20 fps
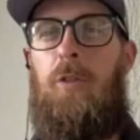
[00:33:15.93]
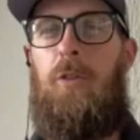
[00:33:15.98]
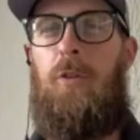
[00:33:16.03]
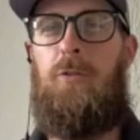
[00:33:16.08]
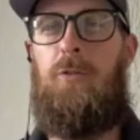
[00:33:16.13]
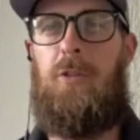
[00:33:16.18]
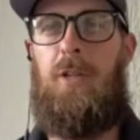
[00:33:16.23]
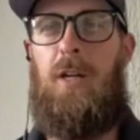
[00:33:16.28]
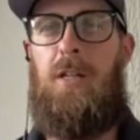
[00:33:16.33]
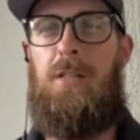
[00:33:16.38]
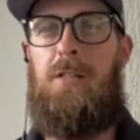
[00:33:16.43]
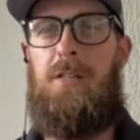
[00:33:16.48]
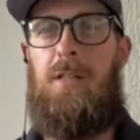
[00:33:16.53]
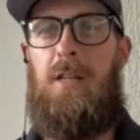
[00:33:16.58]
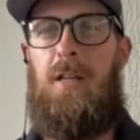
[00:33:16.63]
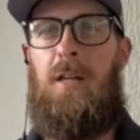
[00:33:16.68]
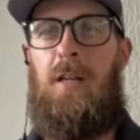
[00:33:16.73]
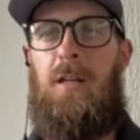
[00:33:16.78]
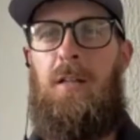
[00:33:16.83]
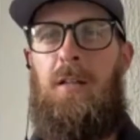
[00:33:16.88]
those guys
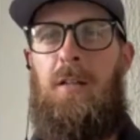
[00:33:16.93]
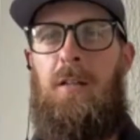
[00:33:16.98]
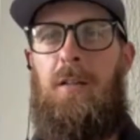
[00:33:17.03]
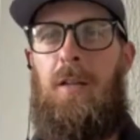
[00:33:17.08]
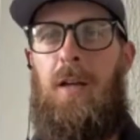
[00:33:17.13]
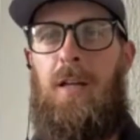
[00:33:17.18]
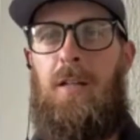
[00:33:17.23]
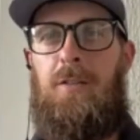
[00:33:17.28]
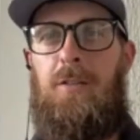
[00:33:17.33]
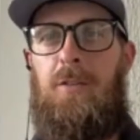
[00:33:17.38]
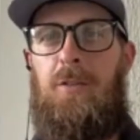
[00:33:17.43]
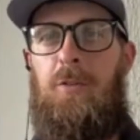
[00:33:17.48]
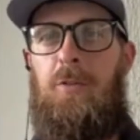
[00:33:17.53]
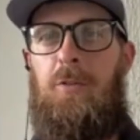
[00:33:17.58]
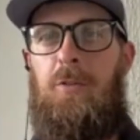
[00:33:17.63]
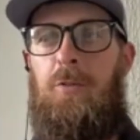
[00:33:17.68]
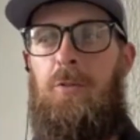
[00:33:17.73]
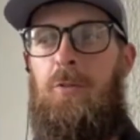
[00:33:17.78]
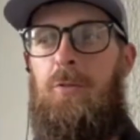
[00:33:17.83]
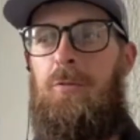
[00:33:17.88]
that like to
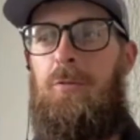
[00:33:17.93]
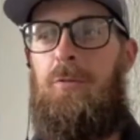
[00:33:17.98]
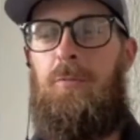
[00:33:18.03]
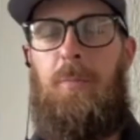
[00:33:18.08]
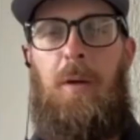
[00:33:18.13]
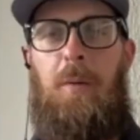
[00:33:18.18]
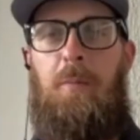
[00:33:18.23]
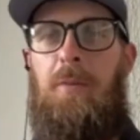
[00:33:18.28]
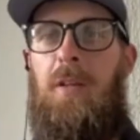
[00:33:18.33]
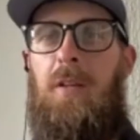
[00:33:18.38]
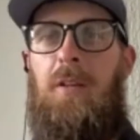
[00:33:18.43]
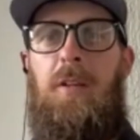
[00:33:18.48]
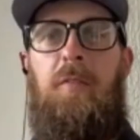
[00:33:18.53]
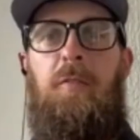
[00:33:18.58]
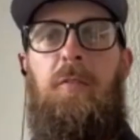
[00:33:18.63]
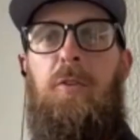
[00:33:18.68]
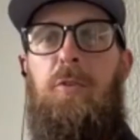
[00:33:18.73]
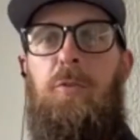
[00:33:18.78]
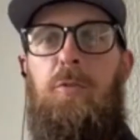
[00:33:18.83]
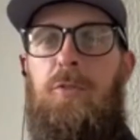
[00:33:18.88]
do, maybe they live
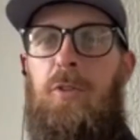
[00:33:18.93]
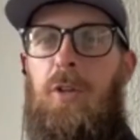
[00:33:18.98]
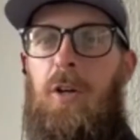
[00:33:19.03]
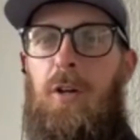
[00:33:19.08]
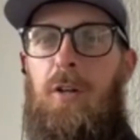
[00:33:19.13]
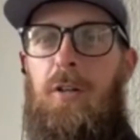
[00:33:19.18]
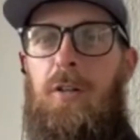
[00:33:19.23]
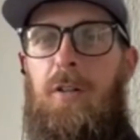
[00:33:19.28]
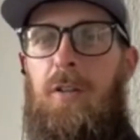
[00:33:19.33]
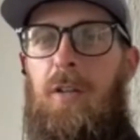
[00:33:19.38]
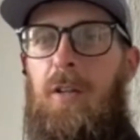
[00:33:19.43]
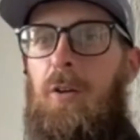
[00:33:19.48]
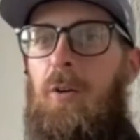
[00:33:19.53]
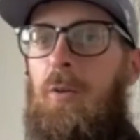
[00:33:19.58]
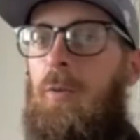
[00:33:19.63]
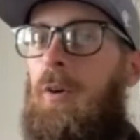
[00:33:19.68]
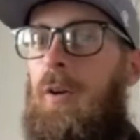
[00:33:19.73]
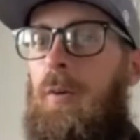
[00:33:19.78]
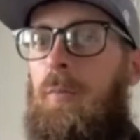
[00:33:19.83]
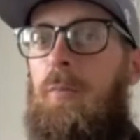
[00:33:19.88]
in Utah and they don't
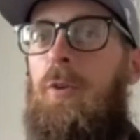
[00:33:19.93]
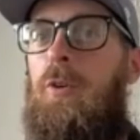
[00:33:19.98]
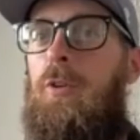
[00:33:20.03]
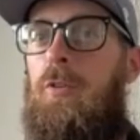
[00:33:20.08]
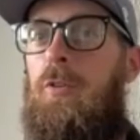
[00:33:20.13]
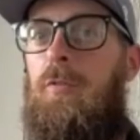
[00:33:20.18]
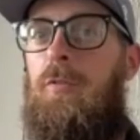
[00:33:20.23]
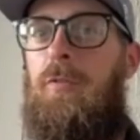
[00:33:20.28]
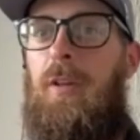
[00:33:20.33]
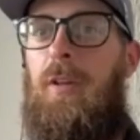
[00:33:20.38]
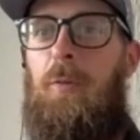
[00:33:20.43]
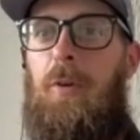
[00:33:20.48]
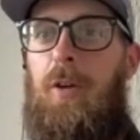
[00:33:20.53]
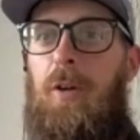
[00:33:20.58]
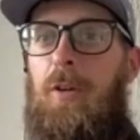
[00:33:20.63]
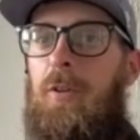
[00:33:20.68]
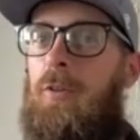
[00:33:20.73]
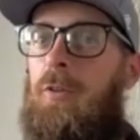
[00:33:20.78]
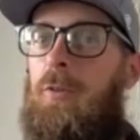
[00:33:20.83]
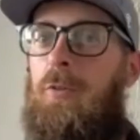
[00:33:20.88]
want to move, they
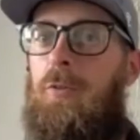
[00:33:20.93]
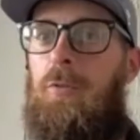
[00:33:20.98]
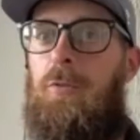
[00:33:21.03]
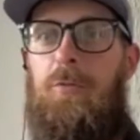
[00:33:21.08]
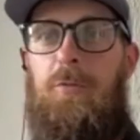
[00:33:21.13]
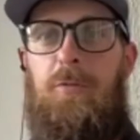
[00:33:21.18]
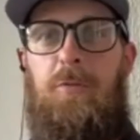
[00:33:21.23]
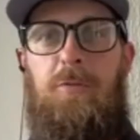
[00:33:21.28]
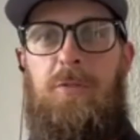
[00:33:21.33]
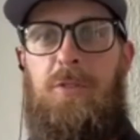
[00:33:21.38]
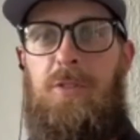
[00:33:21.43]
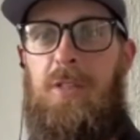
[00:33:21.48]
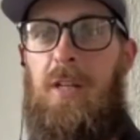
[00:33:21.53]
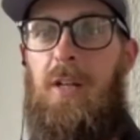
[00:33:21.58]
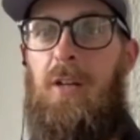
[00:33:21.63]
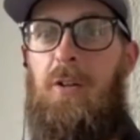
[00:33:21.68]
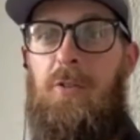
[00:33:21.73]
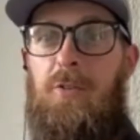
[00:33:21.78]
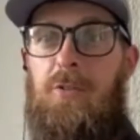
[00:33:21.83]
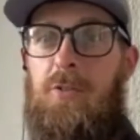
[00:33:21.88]
want to do
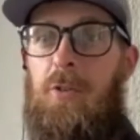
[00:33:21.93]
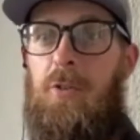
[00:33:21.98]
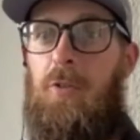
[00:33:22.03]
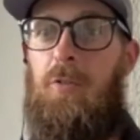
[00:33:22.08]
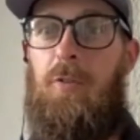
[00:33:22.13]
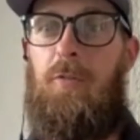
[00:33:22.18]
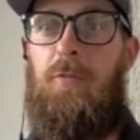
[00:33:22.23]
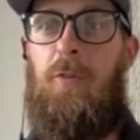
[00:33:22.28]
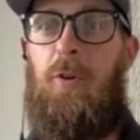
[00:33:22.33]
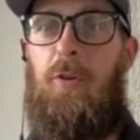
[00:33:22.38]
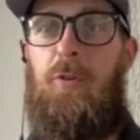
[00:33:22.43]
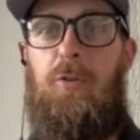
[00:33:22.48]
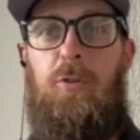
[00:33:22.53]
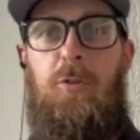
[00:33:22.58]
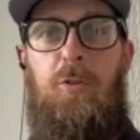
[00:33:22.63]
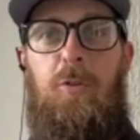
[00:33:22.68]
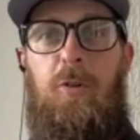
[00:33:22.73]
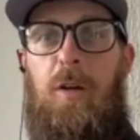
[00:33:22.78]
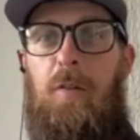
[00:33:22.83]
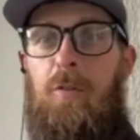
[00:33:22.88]
sales over the phone? Do
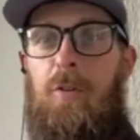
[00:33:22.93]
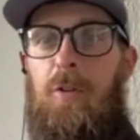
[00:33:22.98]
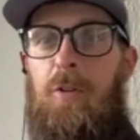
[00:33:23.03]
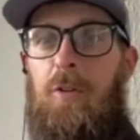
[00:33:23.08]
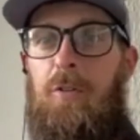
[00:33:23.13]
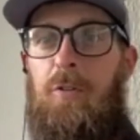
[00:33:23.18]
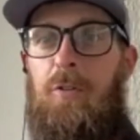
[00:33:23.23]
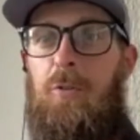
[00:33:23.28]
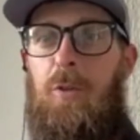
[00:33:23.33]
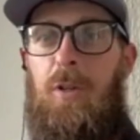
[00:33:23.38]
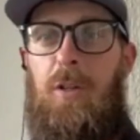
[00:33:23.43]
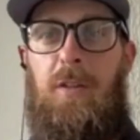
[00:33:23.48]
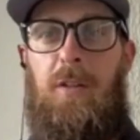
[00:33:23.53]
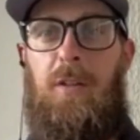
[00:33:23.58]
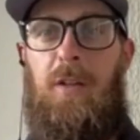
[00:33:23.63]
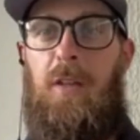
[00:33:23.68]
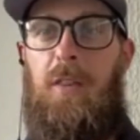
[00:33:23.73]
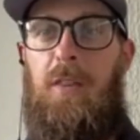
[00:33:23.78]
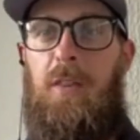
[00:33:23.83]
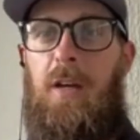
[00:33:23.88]
you ever do anything
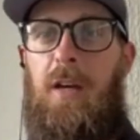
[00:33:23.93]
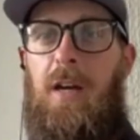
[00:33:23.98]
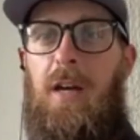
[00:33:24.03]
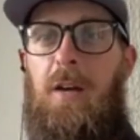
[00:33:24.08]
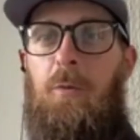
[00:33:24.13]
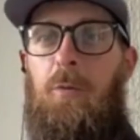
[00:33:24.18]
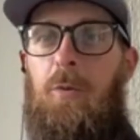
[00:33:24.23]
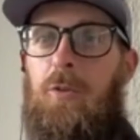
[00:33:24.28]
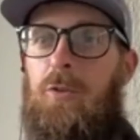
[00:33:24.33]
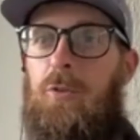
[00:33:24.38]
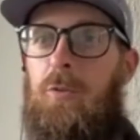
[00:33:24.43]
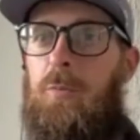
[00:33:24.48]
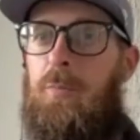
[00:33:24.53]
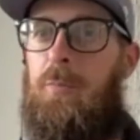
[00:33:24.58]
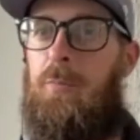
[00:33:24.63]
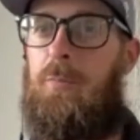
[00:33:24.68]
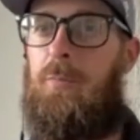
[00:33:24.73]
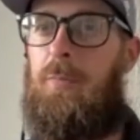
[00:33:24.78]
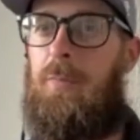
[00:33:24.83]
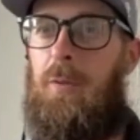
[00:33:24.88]
like that? Would you
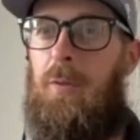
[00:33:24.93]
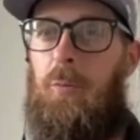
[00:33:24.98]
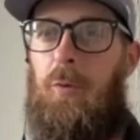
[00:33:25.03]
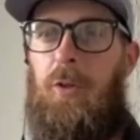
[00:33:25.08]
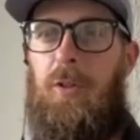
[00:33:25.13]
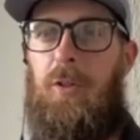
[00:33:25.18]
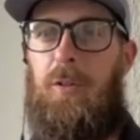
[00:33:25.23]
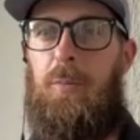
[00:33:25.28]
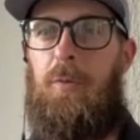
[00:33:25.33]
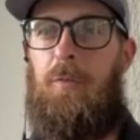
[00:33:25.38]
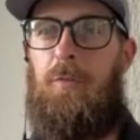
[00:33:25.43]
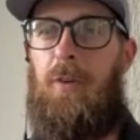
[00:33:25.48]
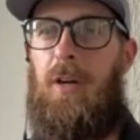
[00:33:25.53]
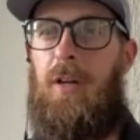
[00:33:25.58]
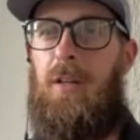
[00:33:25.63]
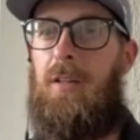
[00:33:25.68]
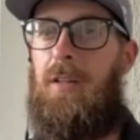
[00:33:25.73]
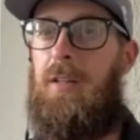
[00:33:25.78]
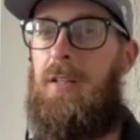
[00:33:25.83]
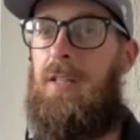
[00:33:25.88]
be willing to
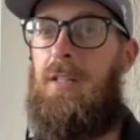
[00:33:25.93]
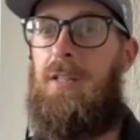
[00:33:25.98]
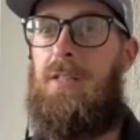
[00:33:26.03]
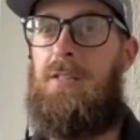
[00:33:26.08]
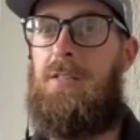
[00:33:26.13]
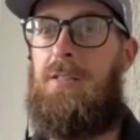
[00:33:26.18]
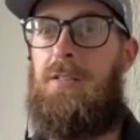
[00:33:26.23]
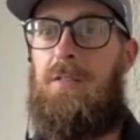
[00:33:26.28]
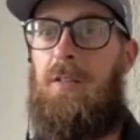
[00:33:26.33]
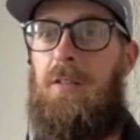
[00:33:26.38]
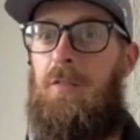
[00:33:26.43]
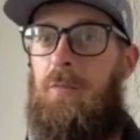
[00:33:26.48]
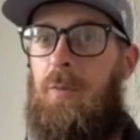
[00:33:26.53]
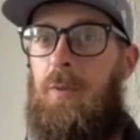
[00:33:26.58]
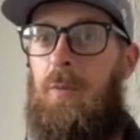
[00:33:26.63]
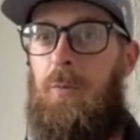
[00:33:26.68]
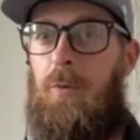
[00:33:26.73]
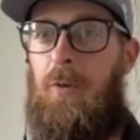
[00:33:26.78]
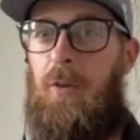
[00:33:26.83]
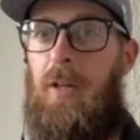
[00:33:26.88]
provide leads of
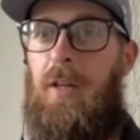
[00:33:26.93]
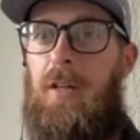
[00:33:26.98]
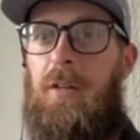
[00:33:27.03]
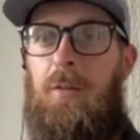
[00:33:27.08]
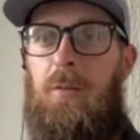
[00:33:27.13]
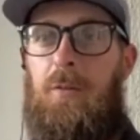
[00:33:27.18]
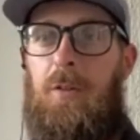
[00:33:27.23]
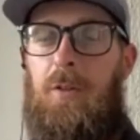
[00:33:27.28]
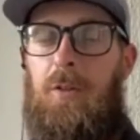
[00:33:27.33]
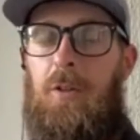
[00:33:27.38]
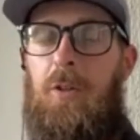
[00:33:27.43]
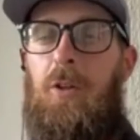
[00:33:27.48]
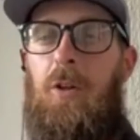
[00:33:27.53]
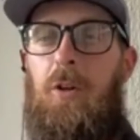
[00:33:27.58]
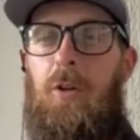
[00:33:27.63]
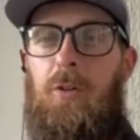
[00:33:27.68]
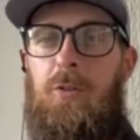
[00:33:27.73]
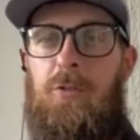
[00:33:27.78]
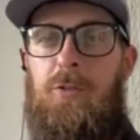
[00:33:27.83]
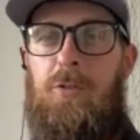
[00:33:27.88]
people that could
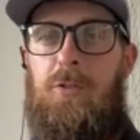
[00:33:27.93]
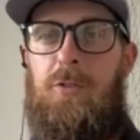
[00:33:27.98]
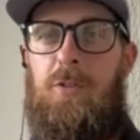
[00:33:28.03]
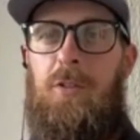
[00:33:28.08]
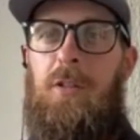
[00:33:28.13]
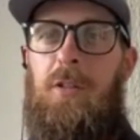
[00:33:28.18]
close?